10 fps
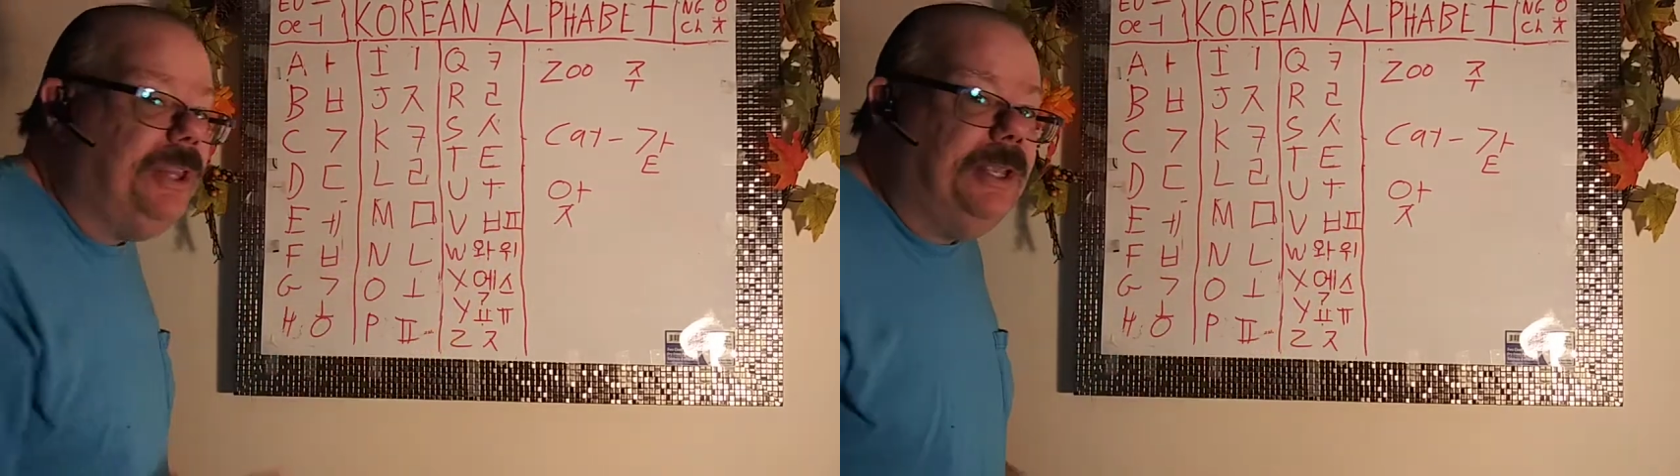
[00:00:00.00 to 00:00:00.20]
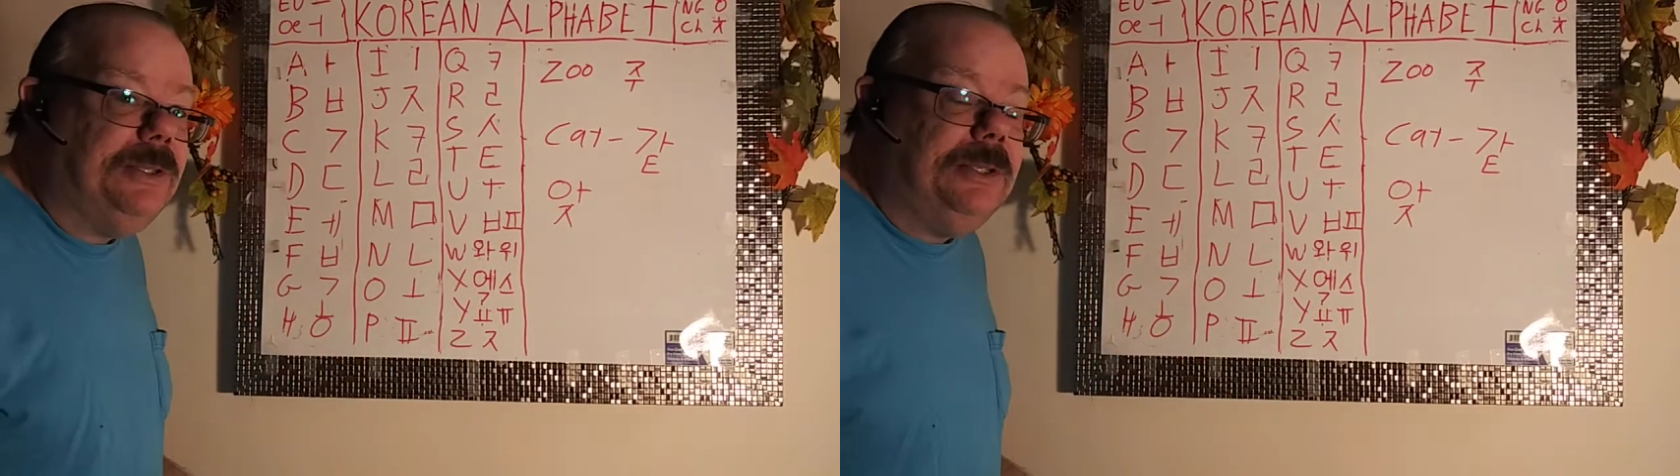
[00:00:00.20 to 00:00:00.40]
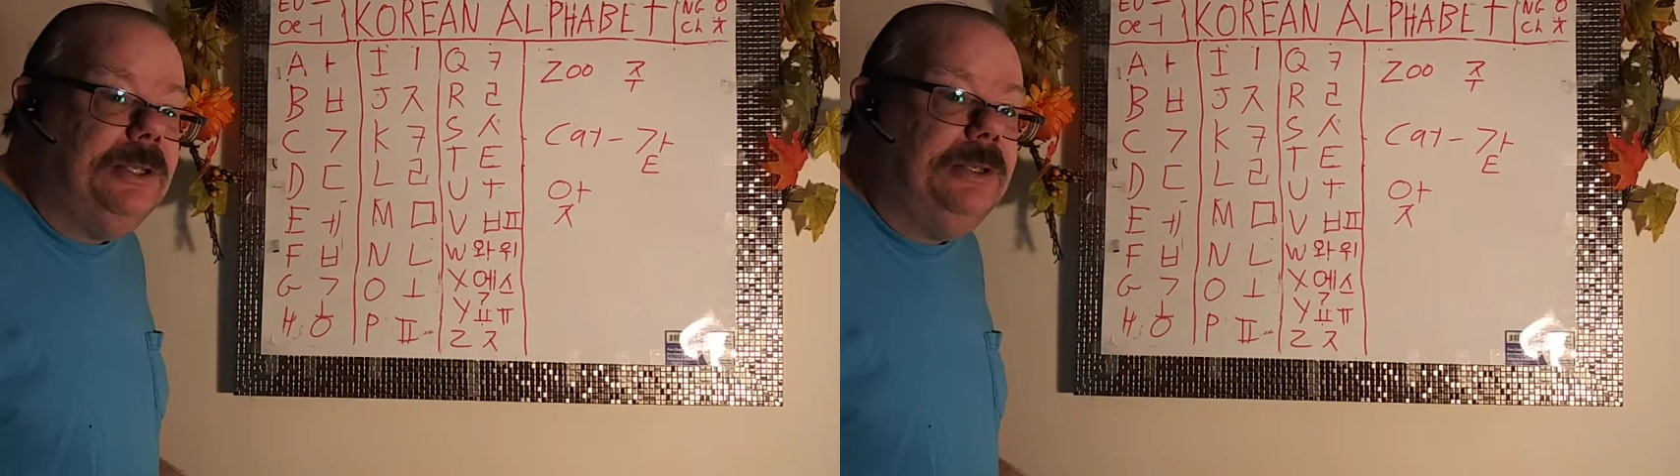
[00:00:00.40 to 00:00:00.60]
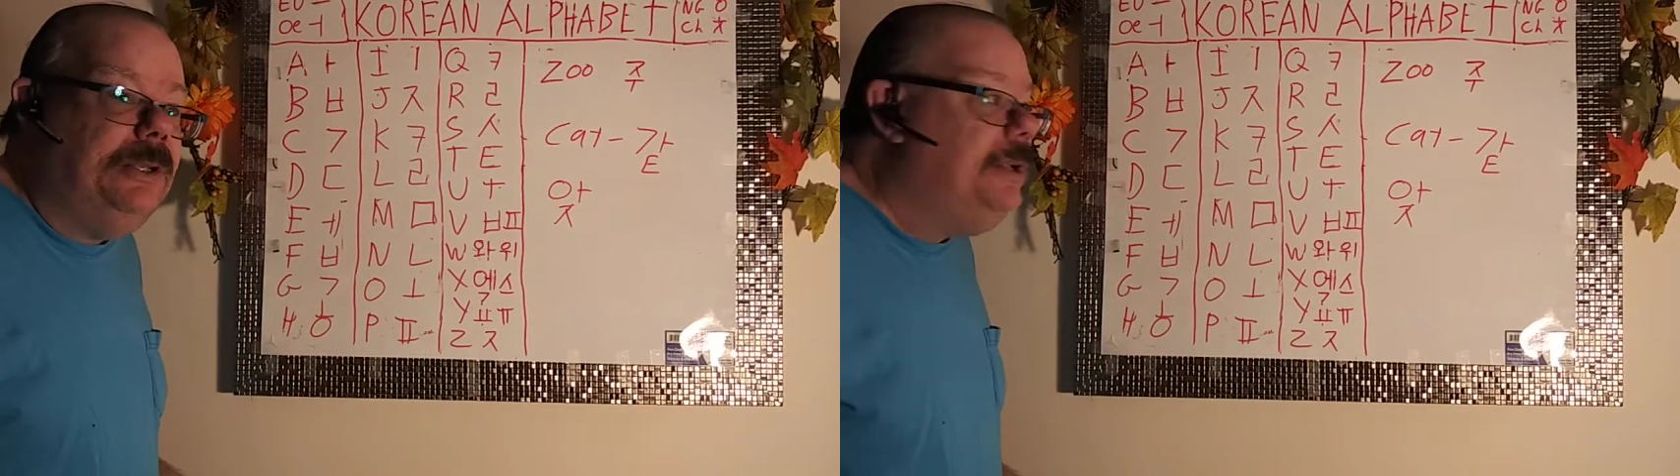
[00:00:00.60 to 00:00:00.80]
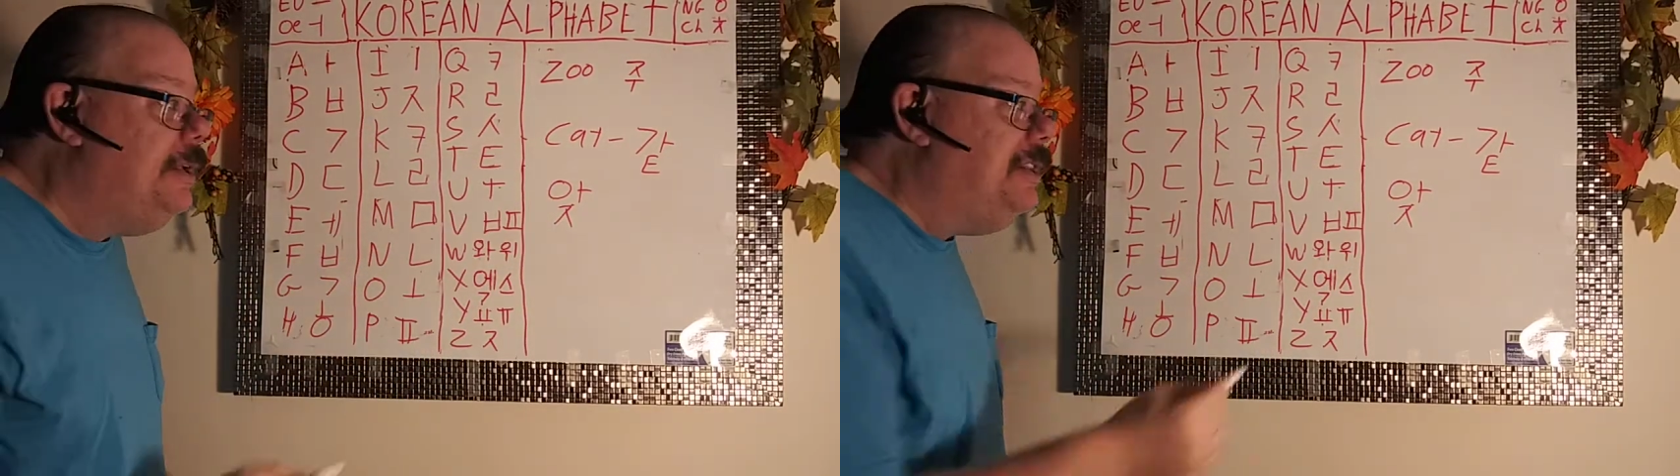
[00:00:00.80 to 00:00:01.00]
this.
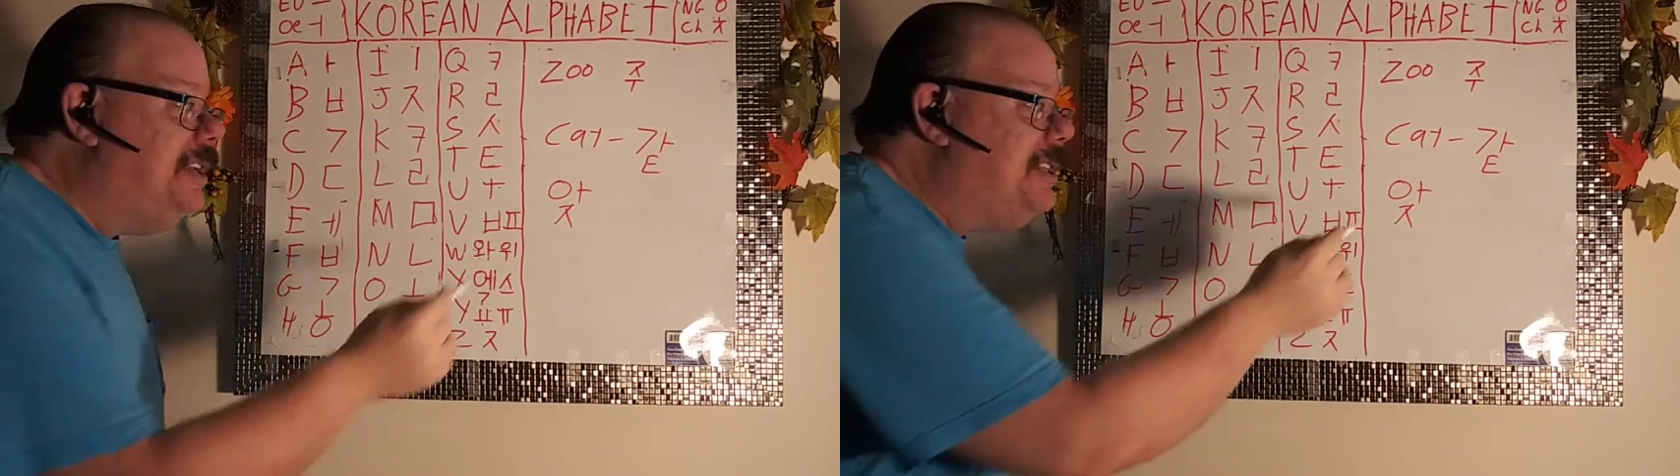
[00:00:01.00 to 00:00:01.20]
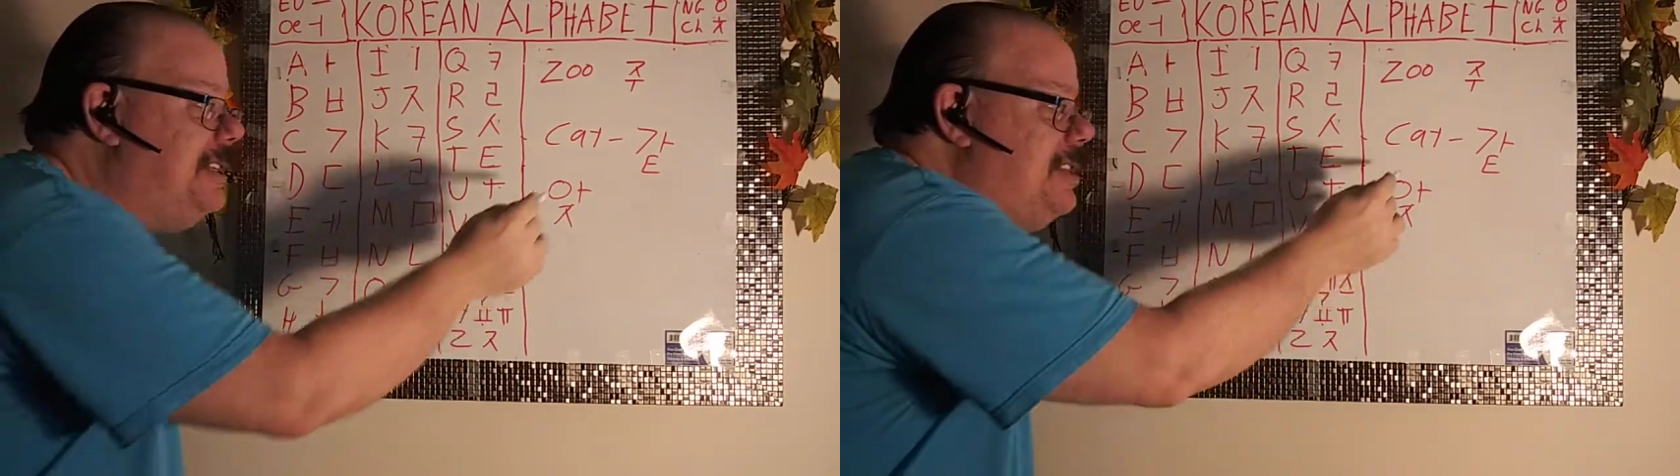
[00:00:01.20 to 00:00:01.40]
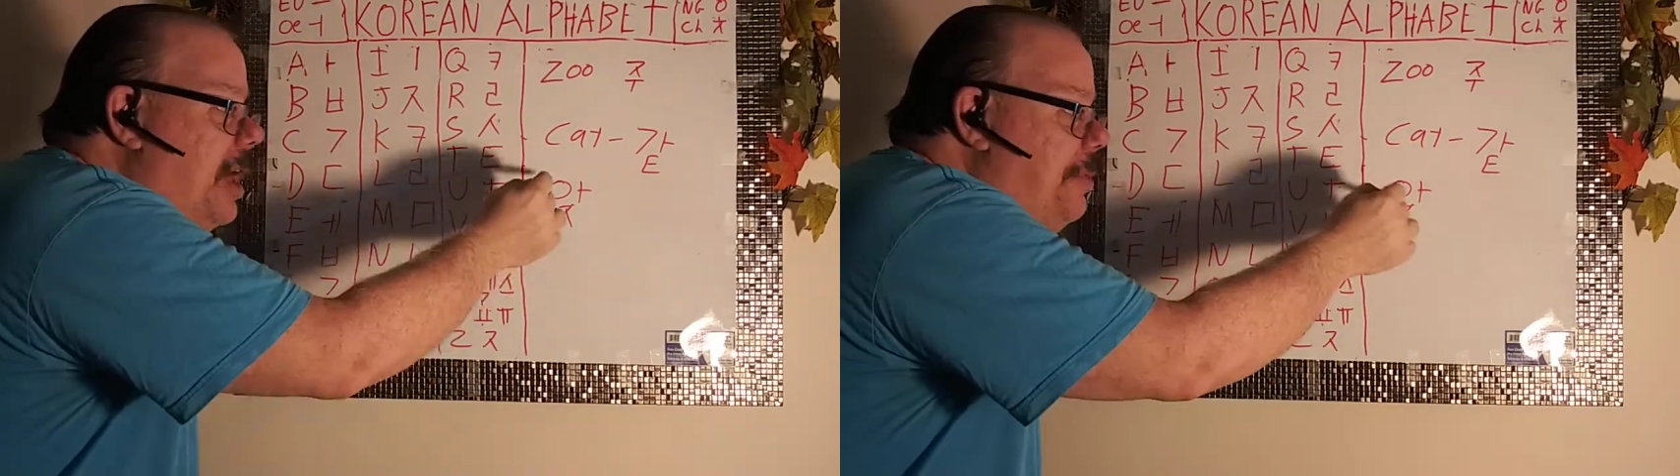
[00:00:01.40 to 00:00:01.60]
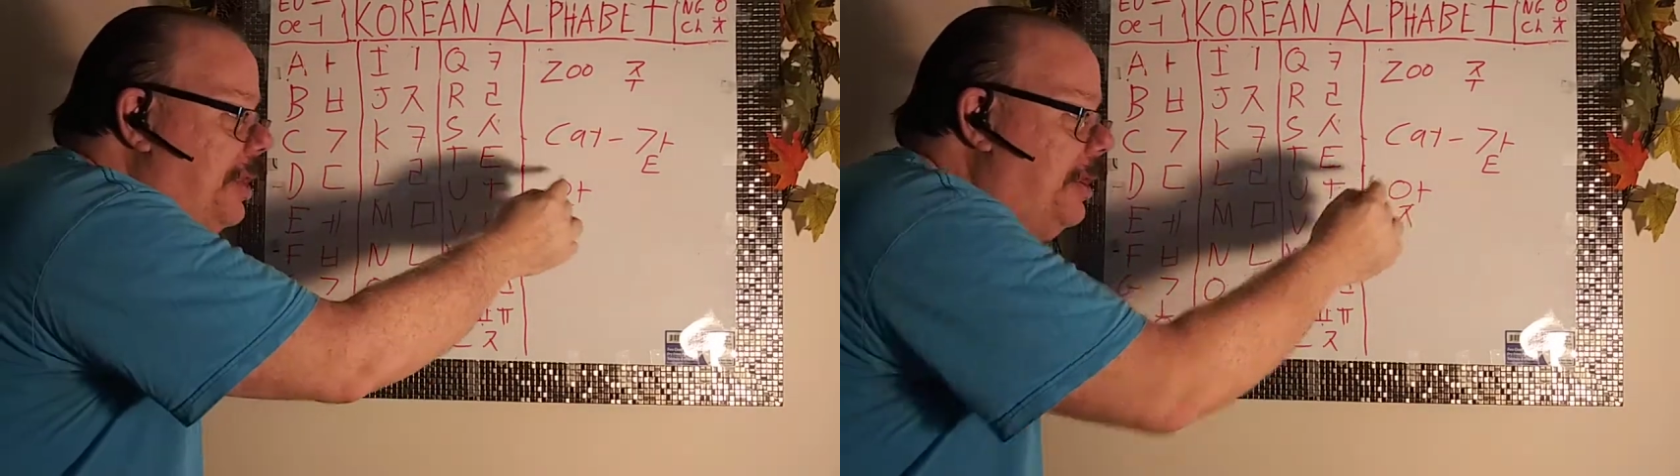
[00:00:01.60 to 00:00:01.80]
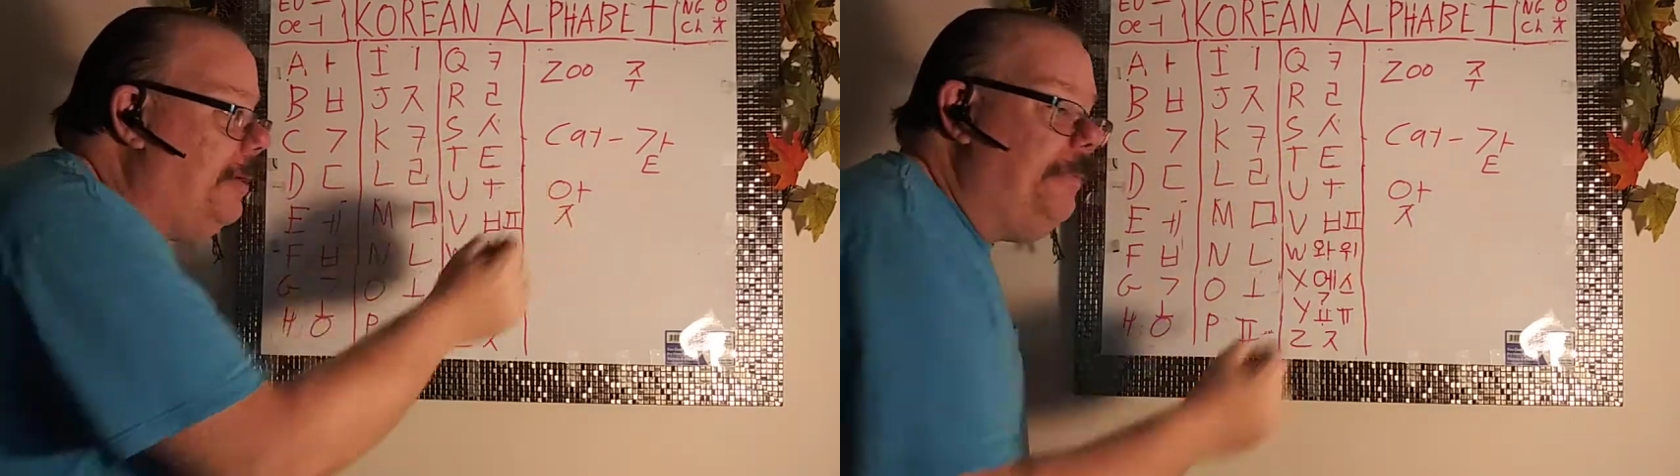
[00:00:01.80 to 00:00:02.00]
This is nothing.